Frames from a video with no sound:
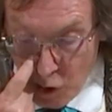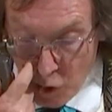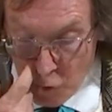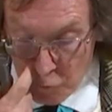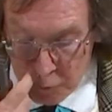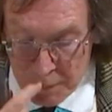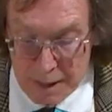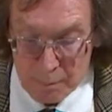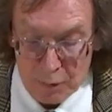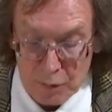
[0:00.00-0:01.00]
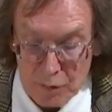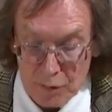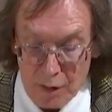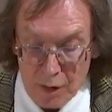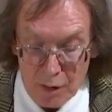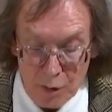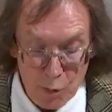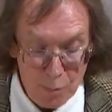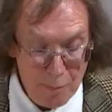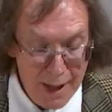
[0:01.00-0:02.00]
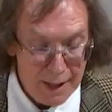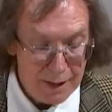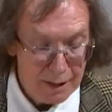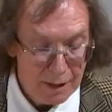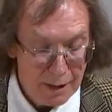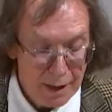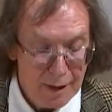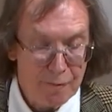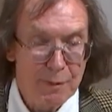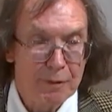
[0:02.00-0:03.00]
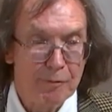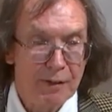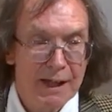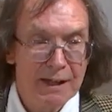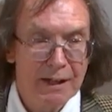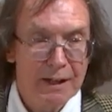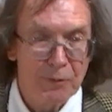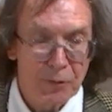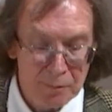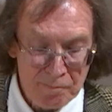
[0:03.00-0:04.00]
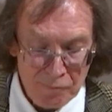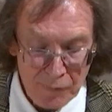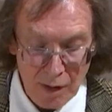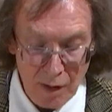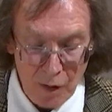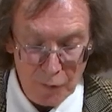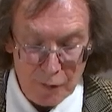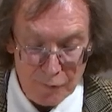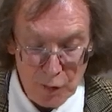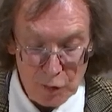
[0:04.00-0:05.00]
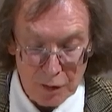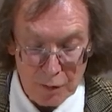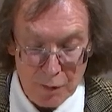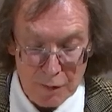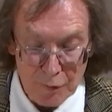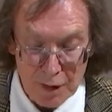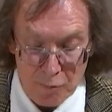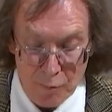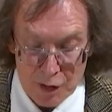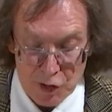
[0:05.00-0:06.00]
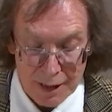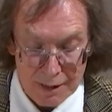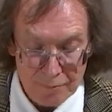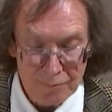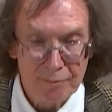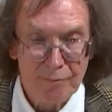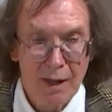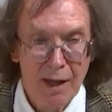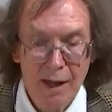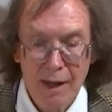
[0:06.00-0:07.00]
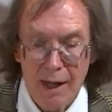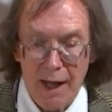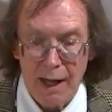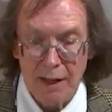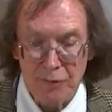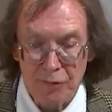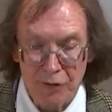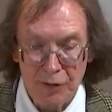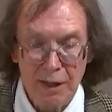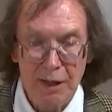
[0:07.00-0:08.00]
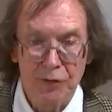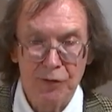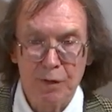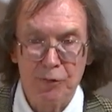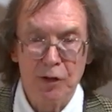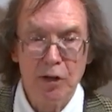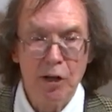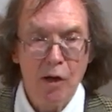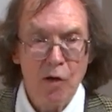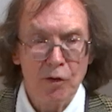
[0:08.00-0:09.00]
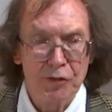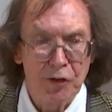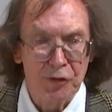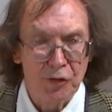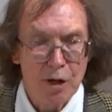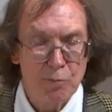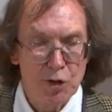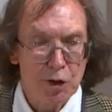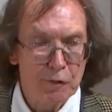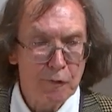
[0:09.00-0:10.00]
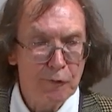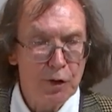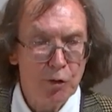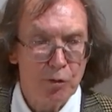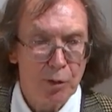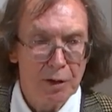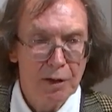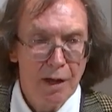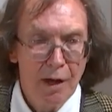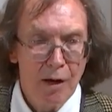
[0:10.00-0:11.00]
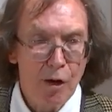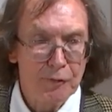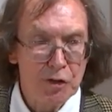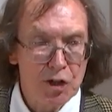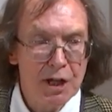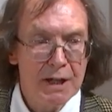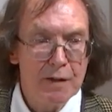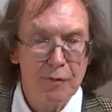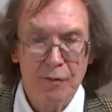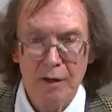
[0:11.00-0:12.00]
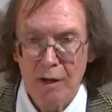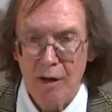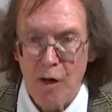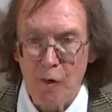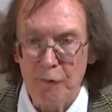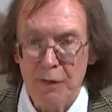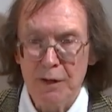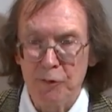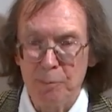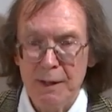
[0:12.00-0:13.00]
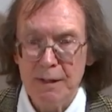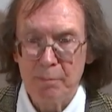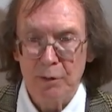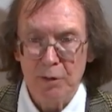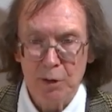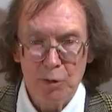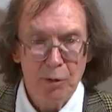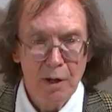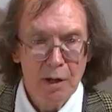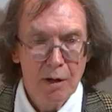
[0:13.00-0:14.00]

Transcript: of people who may have been Vikings on the Volga River in Russia. And it gives a long description of the funeral of a chief of these people who